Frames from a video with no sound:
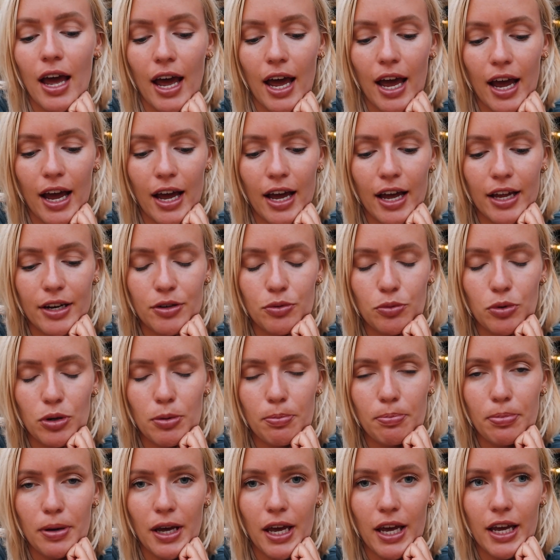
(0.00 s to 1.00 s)
And
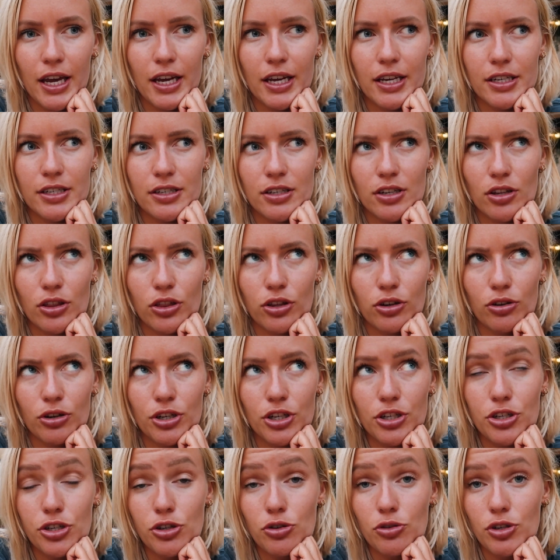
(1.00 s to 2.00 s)
we paid
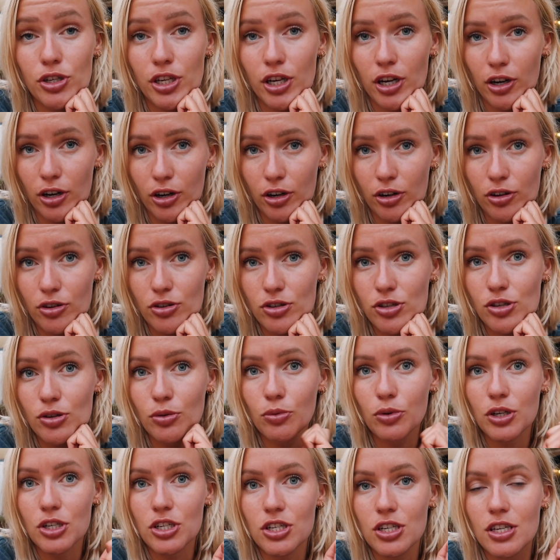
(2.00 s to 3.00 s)
32
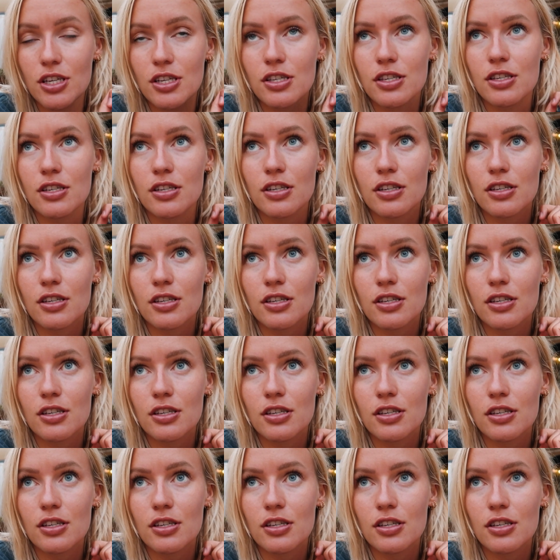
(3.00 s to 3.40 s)
euros, which is